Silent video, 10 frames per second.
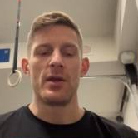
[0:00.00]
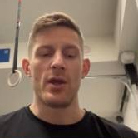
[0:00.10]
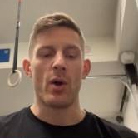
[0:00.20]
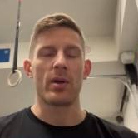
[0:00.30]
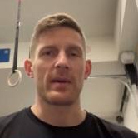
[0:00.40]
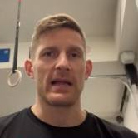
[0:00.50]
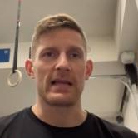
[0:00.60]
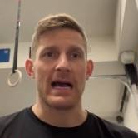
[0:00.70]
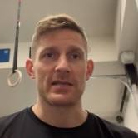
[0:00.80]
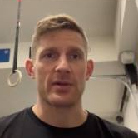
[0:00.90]
knowing by that
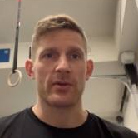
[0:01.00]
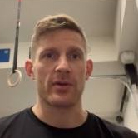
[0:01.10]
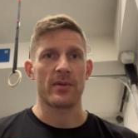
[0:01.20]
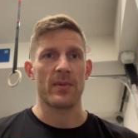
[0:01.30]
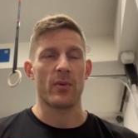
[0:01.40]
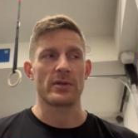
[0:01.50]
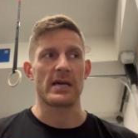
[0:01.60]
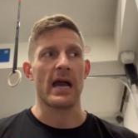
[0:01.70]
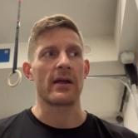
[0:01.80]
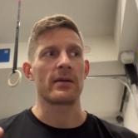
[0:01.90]
last round you're going to be more
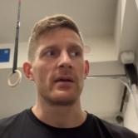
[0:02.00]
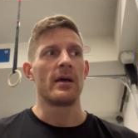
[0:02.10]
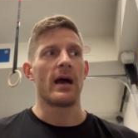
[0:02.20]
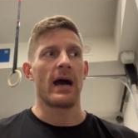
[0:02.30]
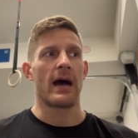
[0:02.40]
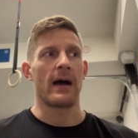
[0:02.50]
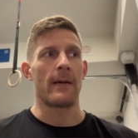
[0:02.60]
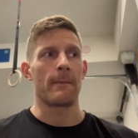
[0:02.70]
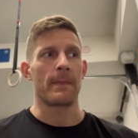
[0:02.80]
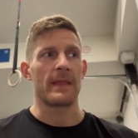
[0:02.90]
tired.
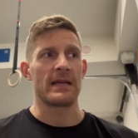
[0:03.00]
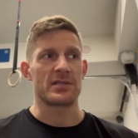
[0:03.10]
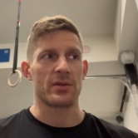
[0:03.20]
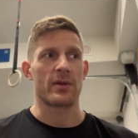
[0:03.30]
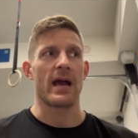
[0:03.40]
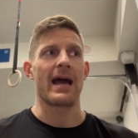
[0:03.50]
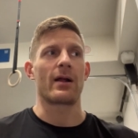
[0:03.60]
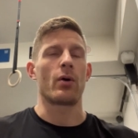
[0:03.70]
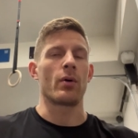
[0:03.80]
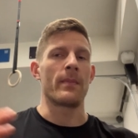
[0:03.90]
Um, and so you kind
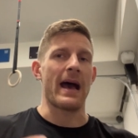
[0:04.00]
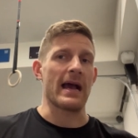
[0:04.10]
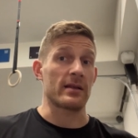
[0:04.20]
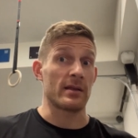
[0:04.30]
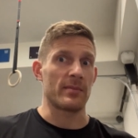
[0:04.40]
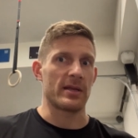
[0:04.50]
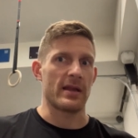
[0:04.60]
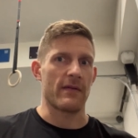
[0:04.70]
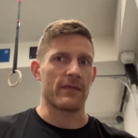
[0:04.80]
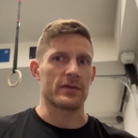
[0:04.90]
of hold back a little bit in
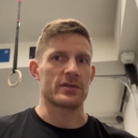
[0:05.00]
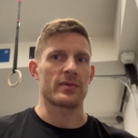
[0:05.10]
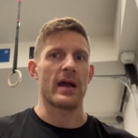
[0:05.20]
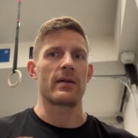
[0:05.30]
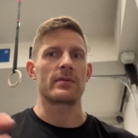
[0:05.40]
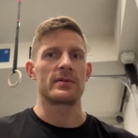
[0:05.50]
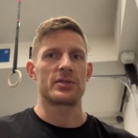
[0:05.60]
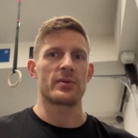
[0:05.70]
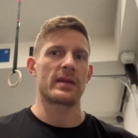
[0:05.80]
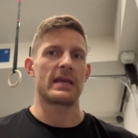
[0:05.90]
that first round
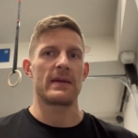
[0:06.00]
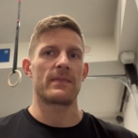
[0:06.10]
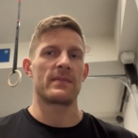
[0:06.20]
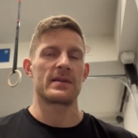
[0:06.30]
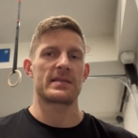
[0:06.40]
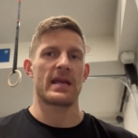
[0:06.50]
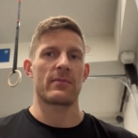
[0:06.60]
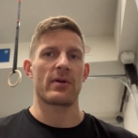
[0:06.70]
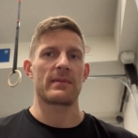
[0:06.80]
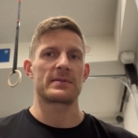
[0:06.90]
so you keep the
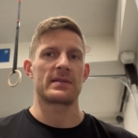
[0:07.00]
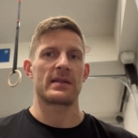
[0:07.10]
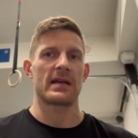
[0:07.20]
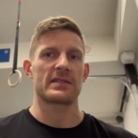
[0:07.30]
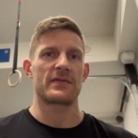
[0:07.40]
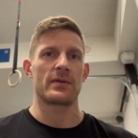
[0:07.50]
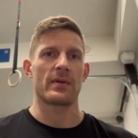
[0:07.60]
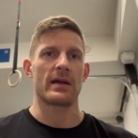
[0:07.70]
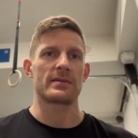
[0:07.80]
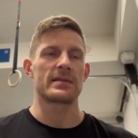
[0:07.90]
same reps in the next few
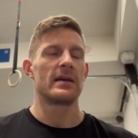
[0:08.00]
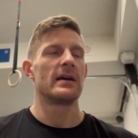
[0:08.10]
rounds.